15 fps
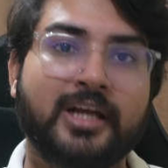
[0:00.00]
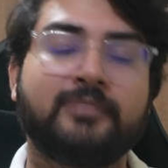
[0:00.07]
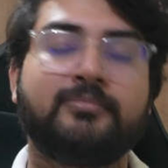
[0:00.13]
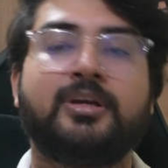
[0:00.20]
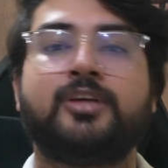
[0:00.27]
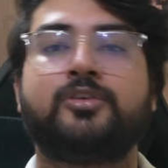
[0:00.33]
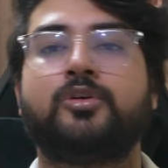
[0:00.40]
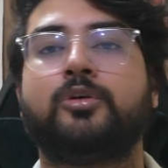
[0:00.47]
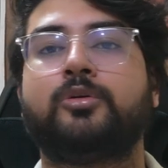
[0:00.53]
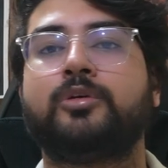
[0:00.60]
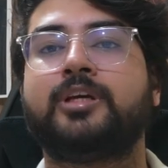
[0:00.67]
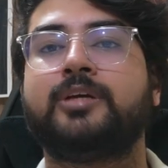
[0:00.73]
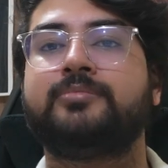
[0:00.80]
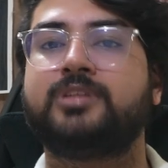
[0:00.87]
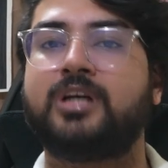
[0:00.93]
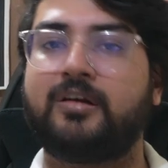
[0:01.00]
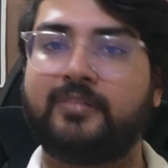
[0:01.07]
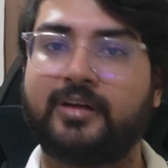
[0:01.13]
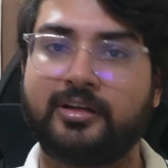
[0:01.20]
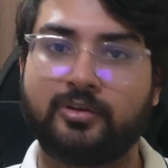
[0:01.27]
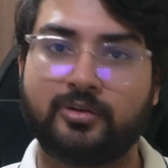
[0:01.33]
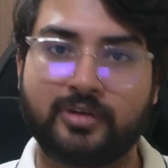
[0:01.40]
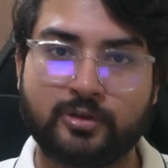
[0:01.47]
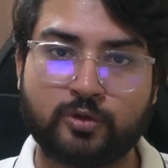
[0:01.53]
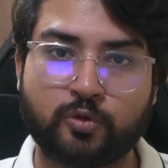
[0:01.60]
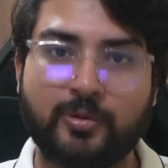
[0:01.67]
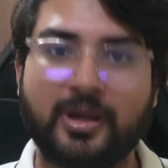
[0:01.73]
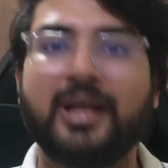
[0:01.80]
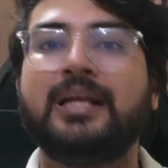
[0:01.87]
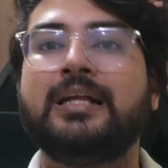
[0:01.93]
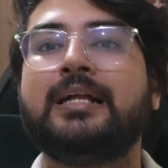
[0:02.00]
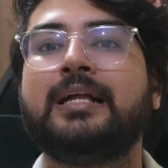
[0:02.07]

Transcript: and make sure to keep Java in your resume.